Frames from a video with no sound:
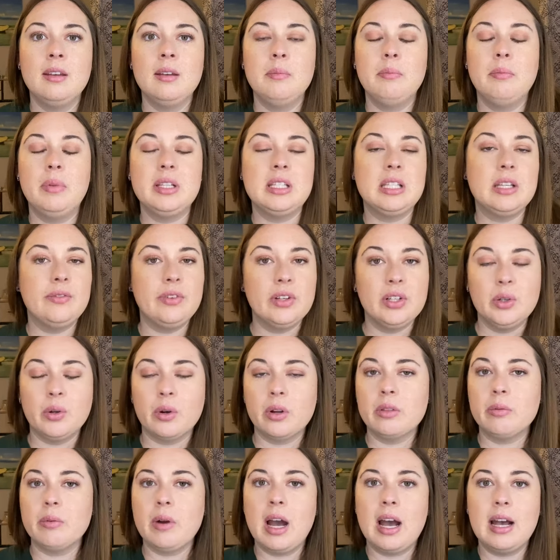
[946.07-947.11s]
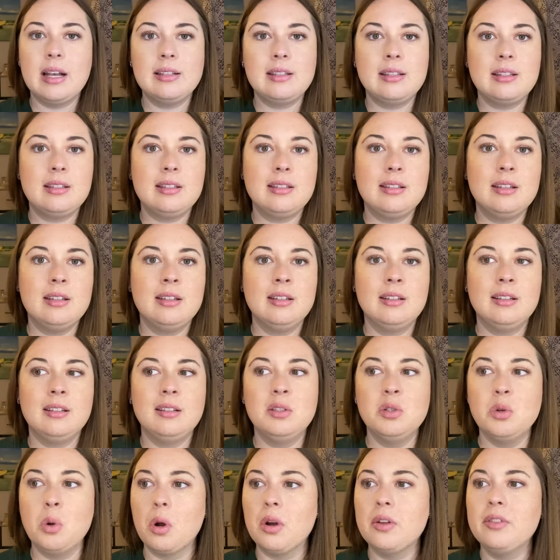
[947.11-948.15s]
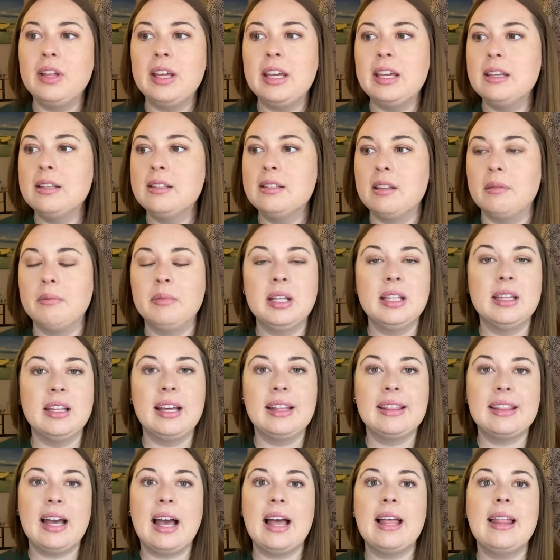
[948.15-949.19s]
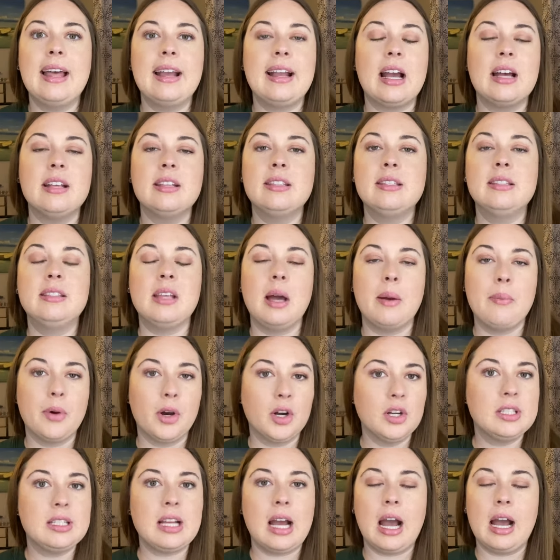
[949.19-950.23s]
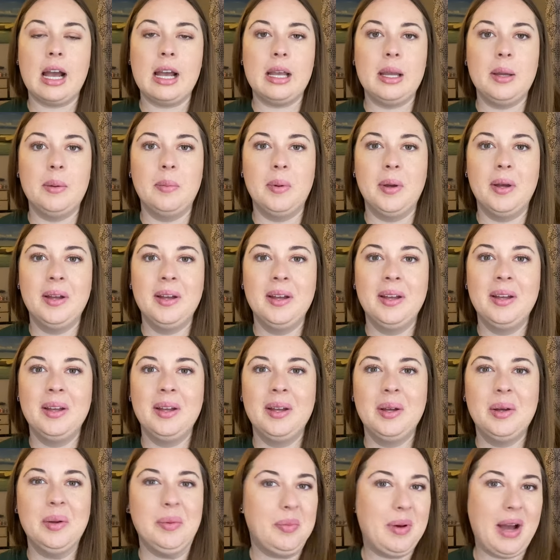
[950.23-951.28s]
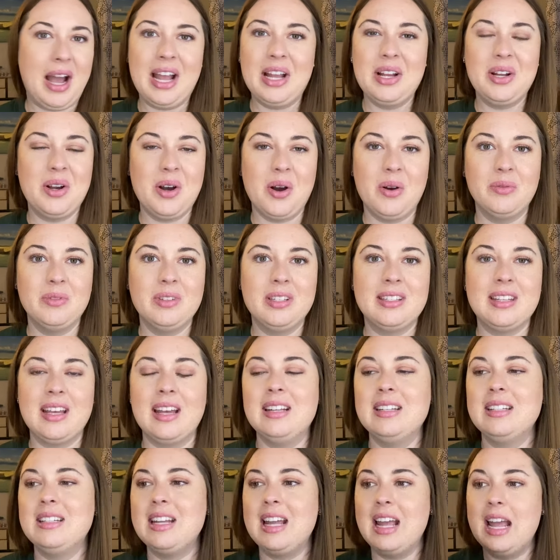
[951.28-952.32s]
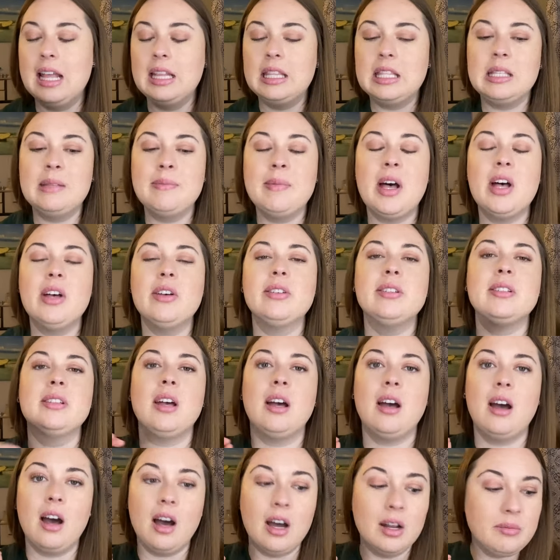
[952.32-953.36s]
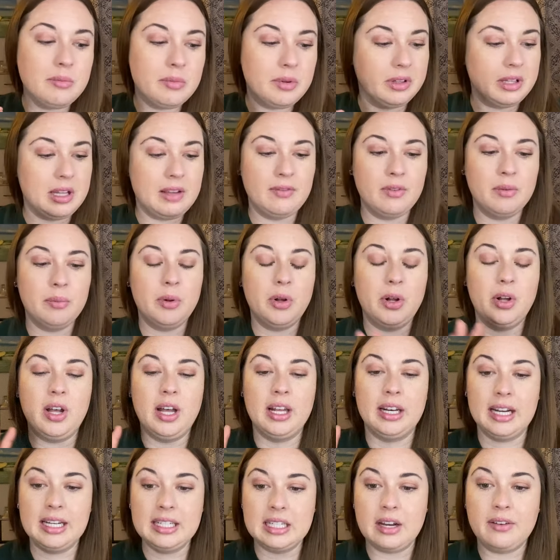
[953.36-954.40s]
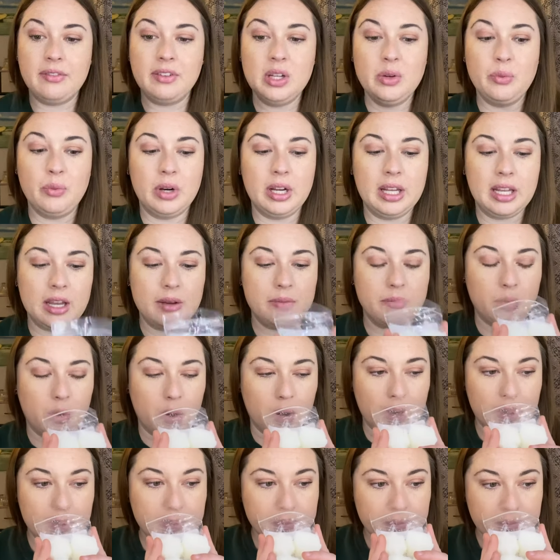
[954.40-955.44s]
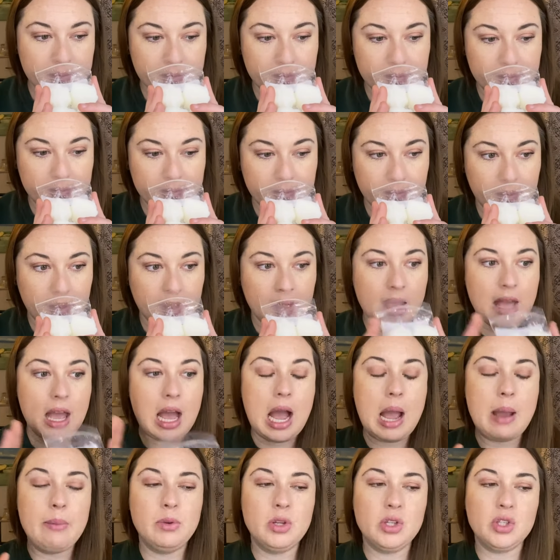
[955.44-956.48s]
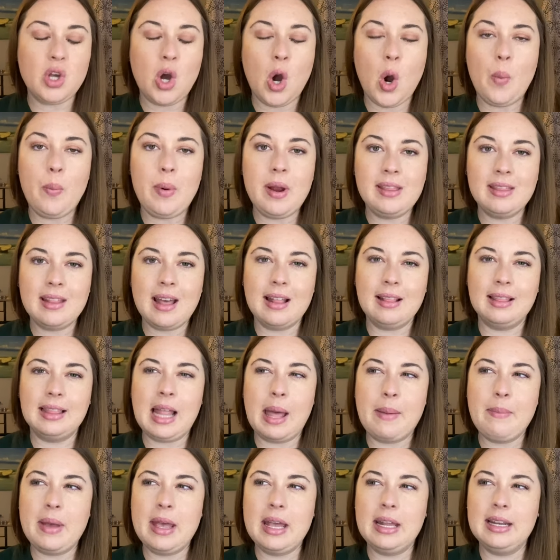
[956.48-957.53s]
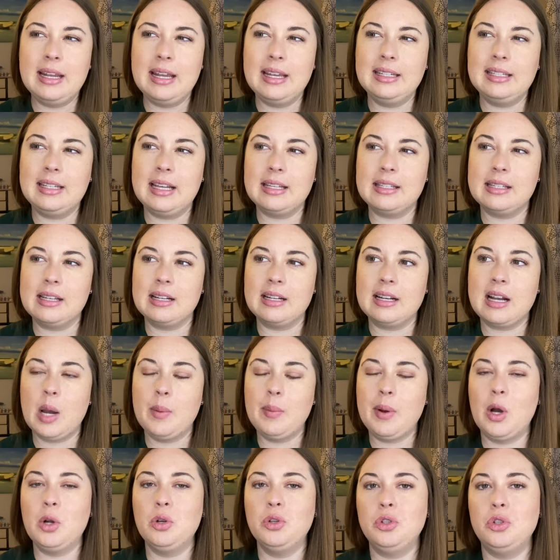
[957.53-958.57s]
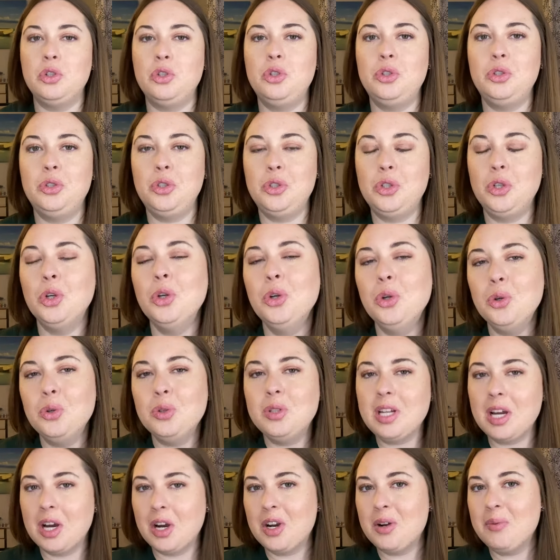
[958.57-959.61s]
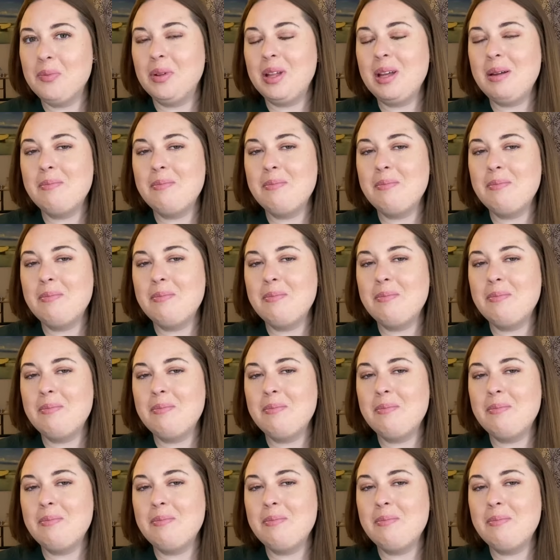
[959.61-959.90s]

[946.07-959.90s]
Pacific Northwest, Northeast, something like that. Like a summertime pine cone scent. It smells unbelievable and I definitely want to get more. I'm just hoping that lemon doesn't come out too terribly